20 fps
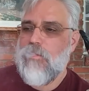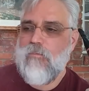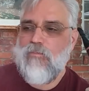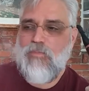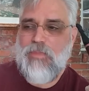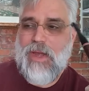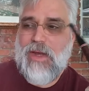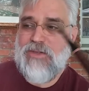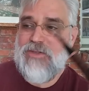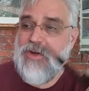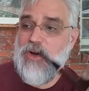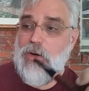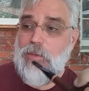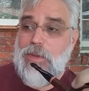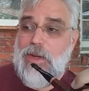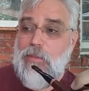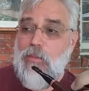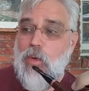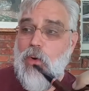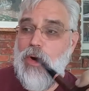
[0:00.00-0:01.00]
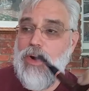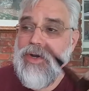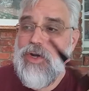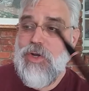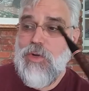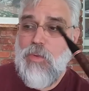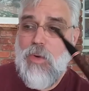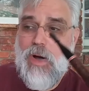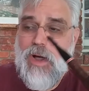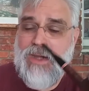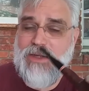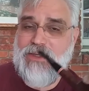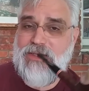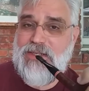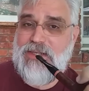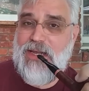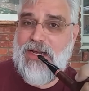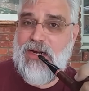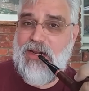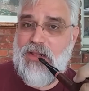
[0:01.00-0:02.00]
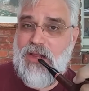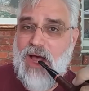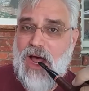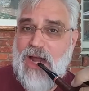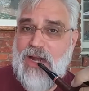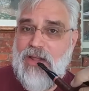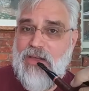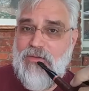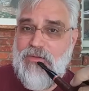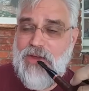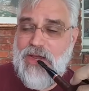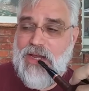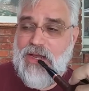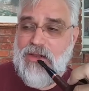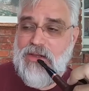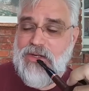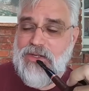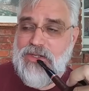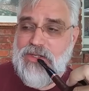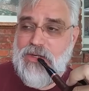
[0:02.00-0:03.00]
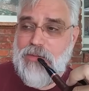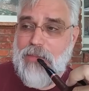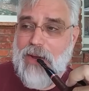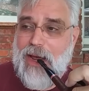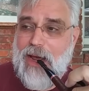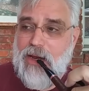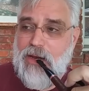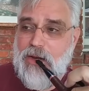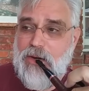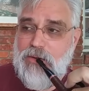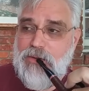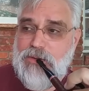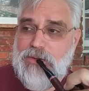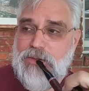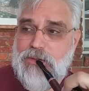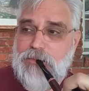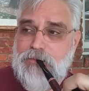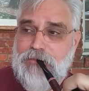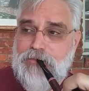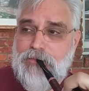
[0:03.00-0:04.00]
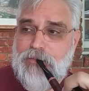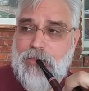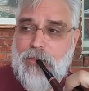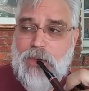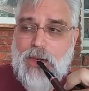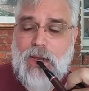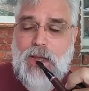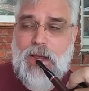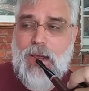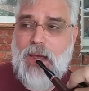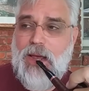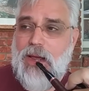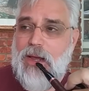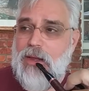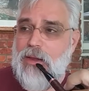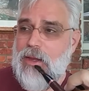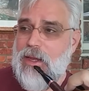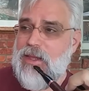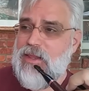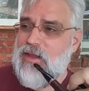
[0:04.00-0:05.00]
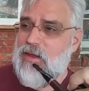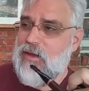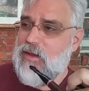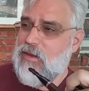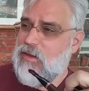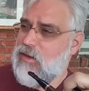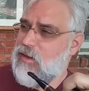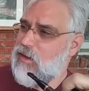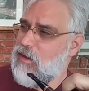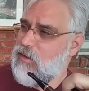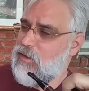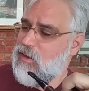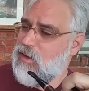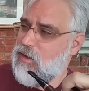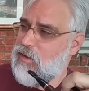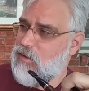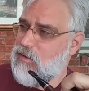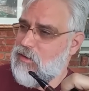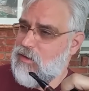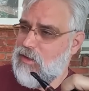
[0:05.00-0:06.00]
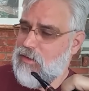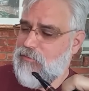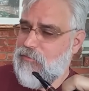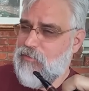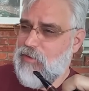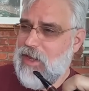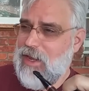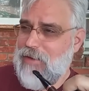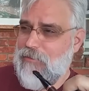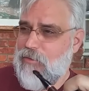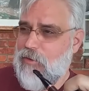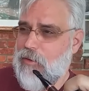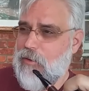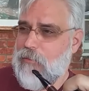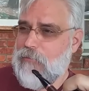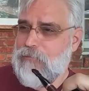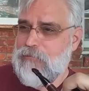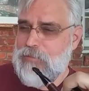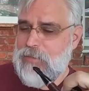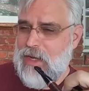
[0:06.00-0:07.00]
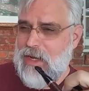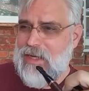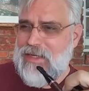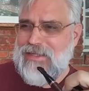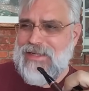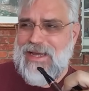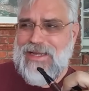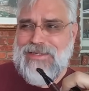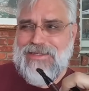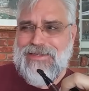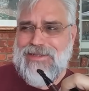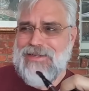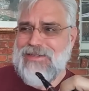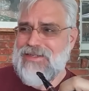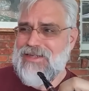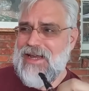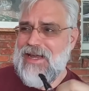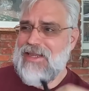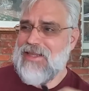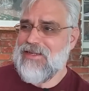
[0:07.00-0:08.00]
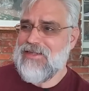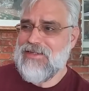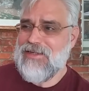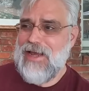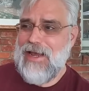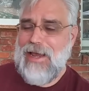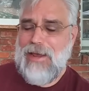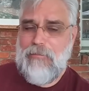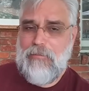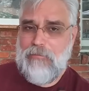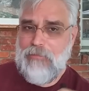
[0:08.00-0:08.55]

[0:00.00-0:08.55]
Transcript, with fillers: Now, it's going to be more nuanced than a lot of English tobaccos. And, and the, the, the flavor tends to stay the same